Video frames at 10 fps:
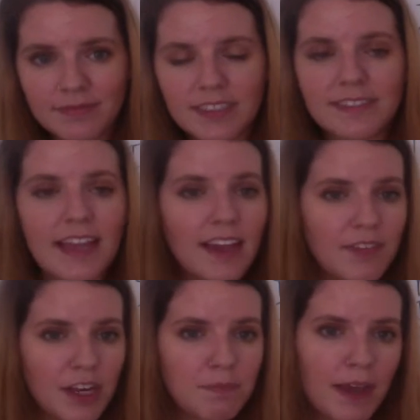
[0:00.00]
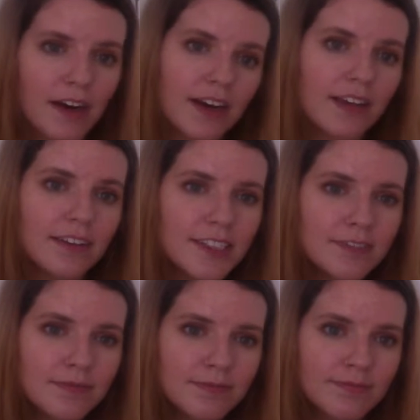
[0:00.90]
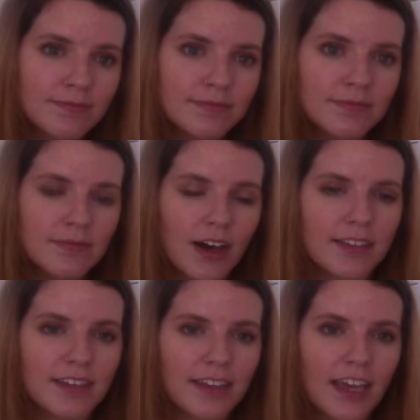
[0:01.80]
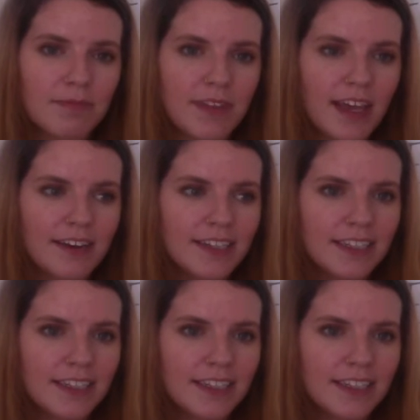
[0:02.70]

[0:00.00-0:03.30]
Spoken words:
Does that have any bearing on the claim that